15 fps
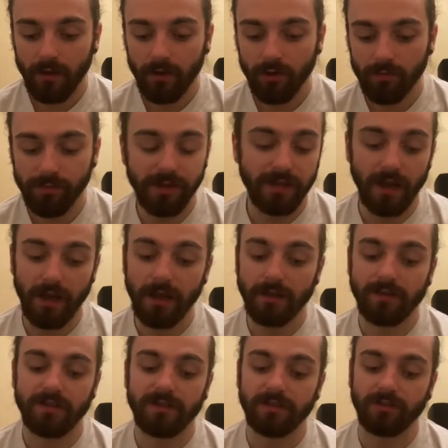But yeah,
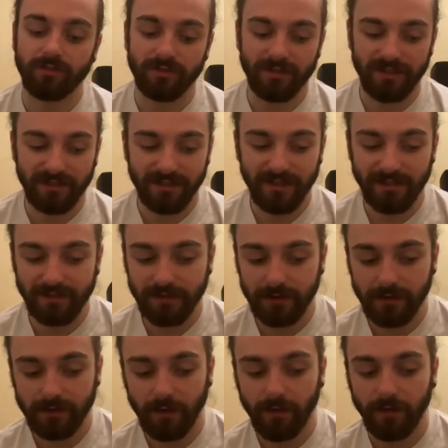these are just things to
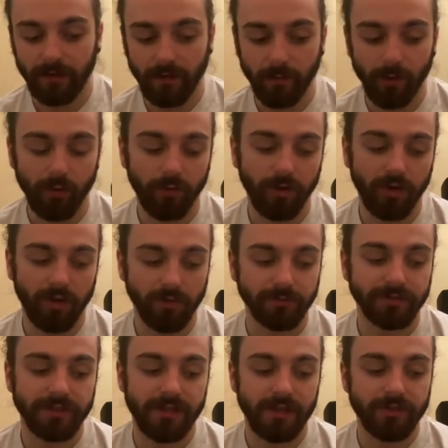kind of think about when it comes
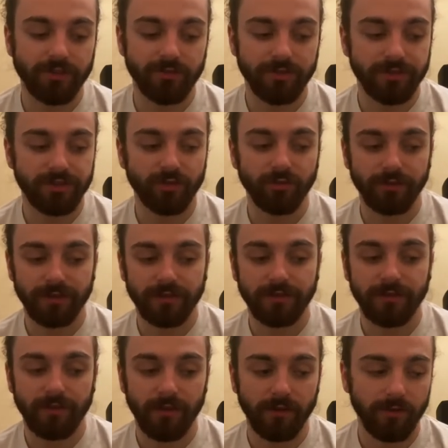to actually story
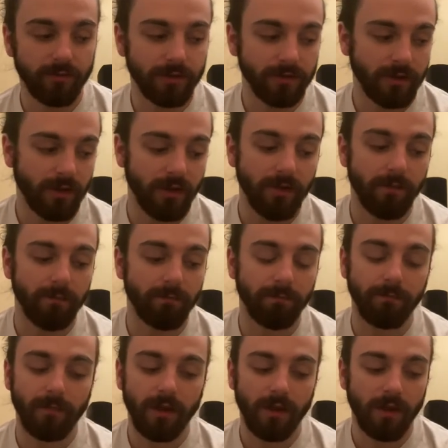development.
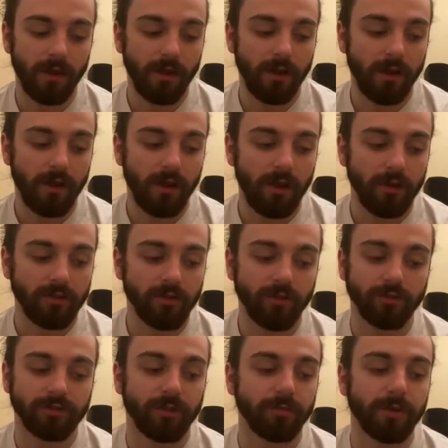You know,
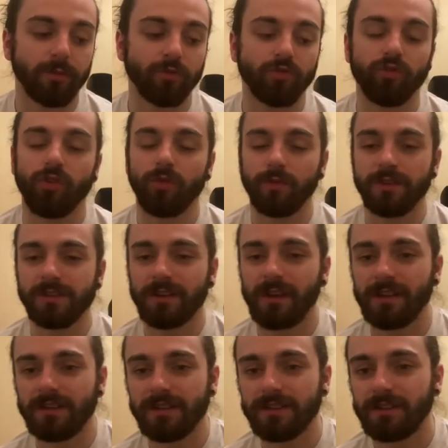some people draw wee
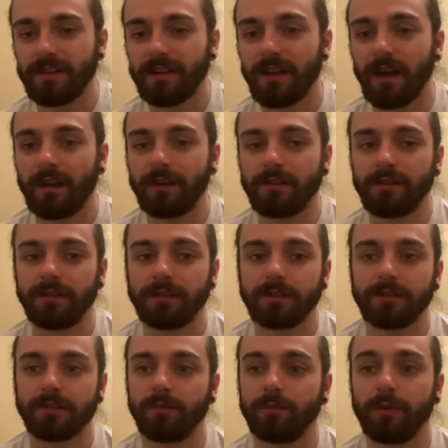sketches of the characters,
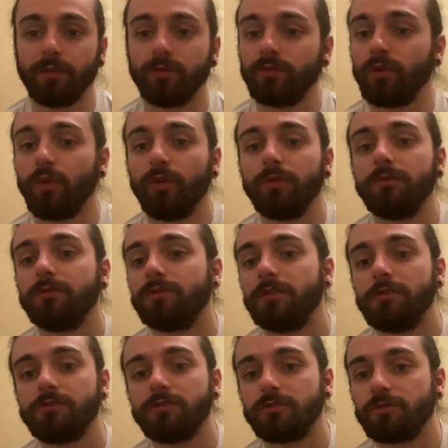some people don't.
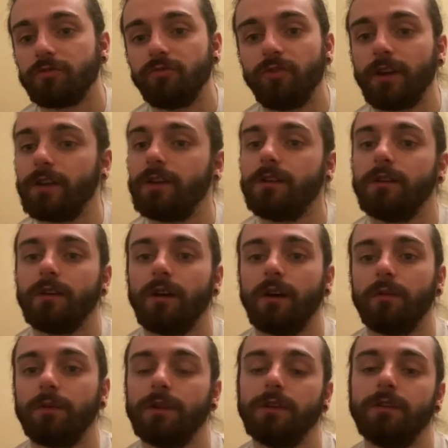They just write a
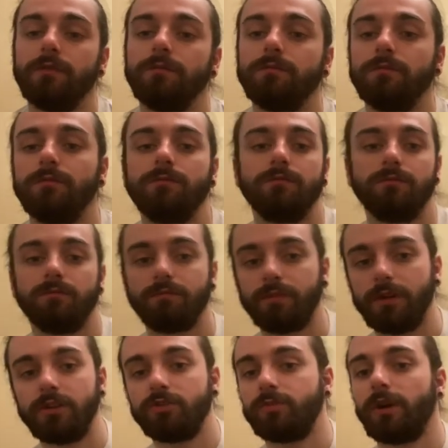wee
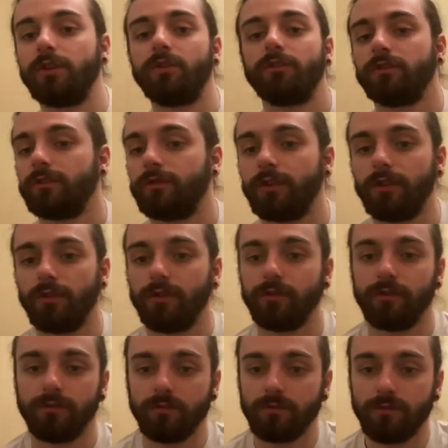page biography
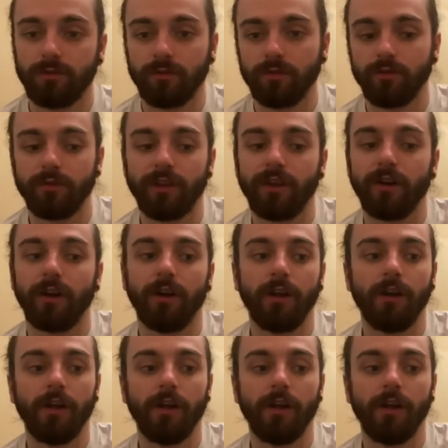on who they are.